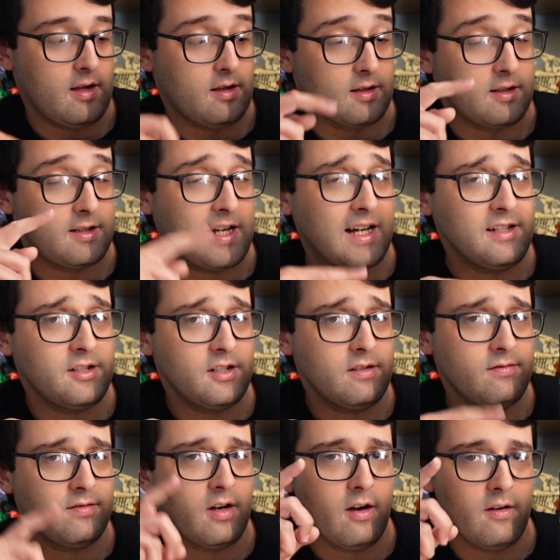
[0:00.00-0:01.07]
the
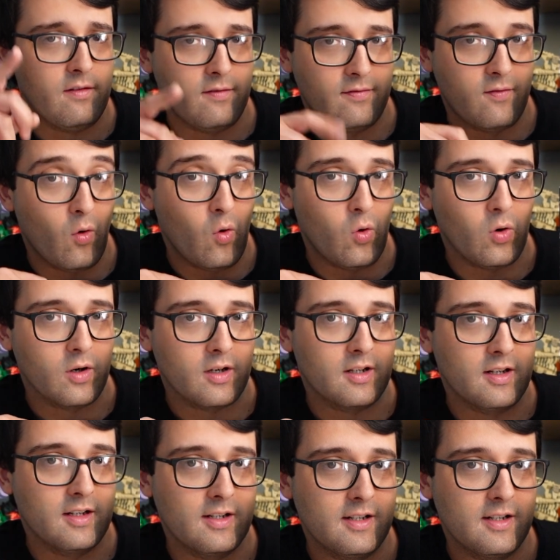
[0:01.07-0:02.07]
Tantive 4.